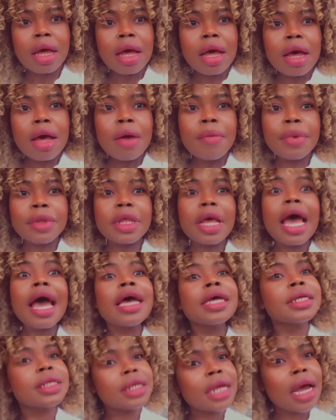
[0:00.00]
But the
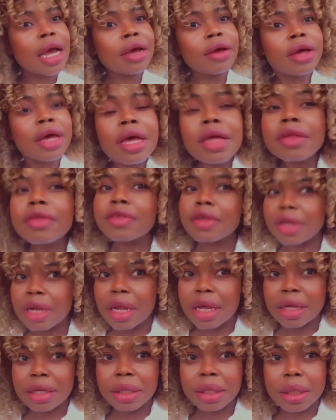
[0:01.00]
hashtag is the
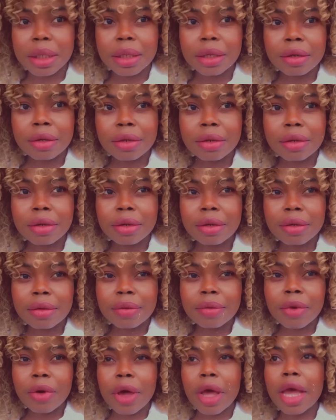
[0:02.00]
niche,
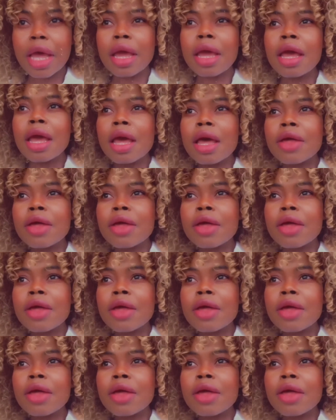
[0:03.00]
okay?